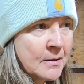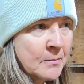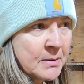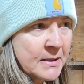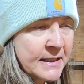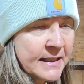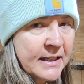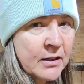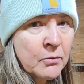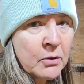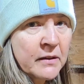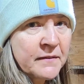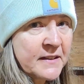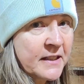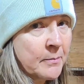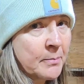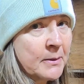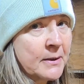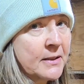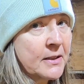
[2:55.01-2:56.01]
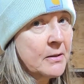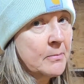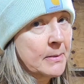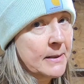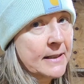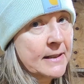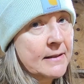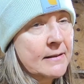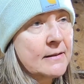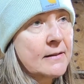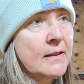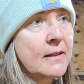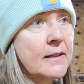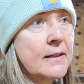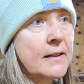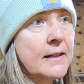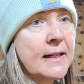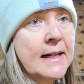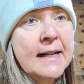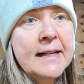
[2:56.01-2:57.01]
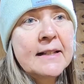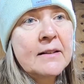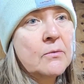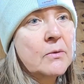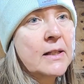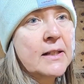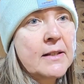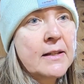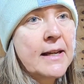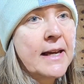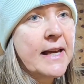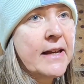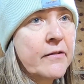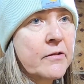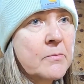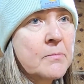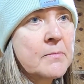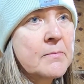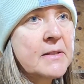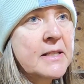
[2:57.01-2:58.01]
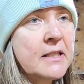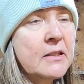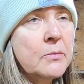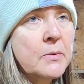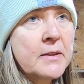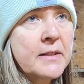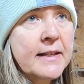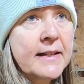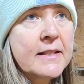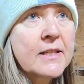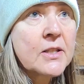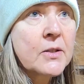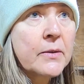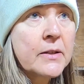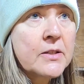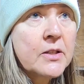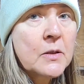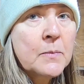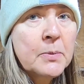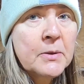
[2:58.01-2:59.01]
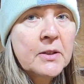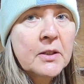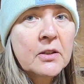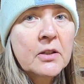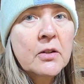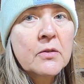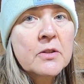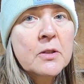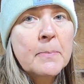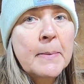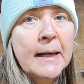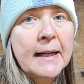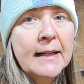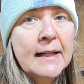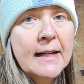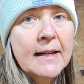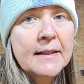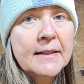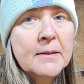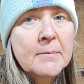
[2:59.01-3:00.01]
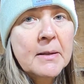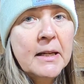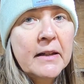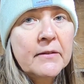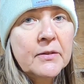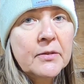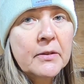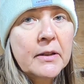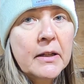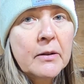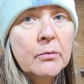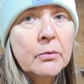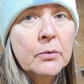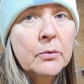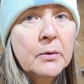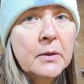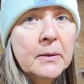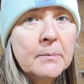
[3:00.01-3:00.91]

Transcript: But they get roughed up a little bit, and I didn't want to have them deal with that, so I just put the coats back on them after I rooed